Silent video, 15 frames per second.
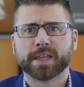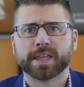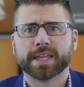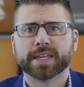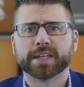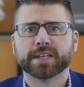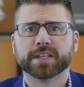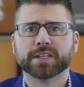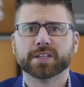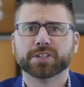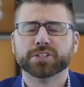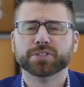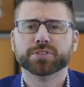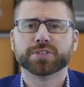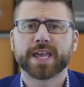And
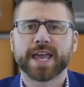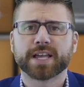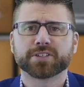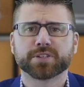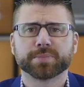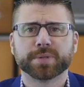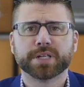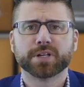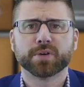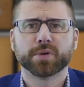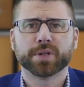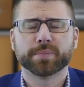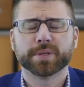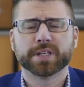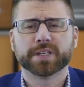use atropine
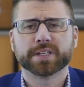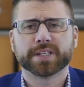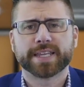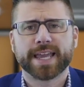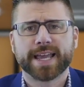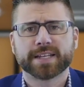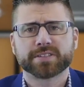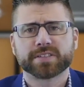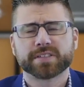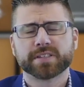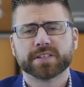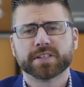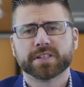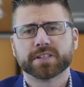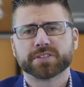ointment in cats
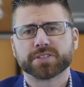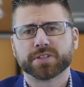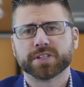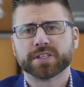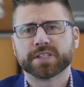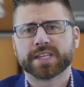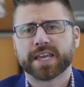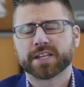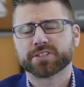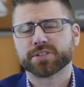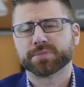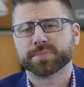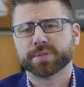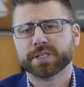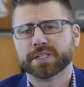so that the
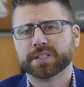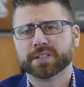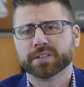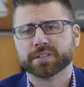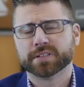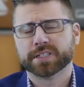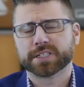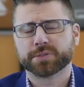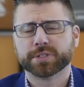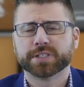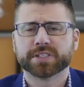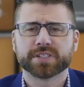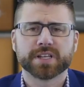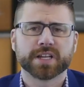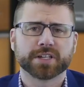atropine liquid
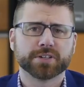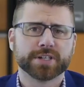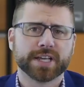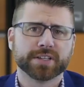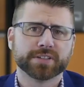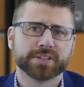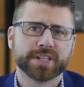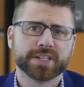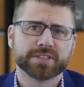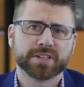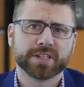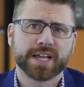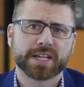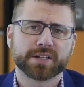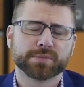does not go down their
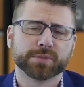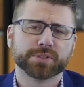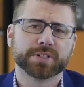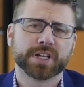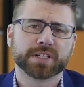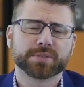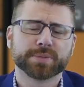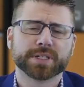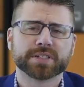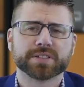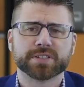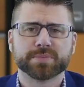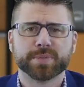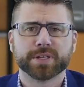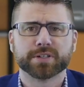nasolacrimal duct because
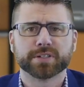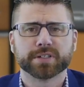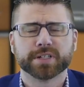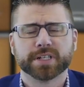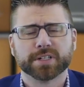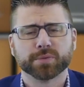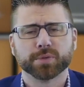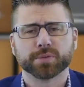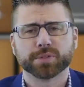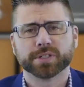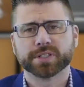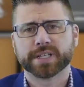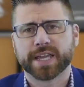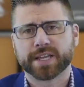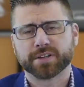it's bitter and it will
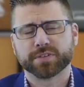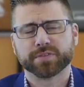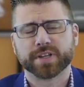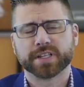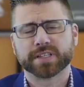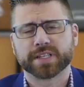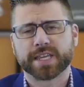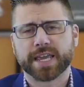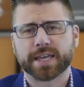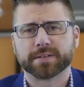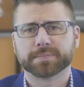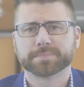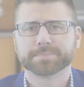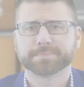really aggravate the cat.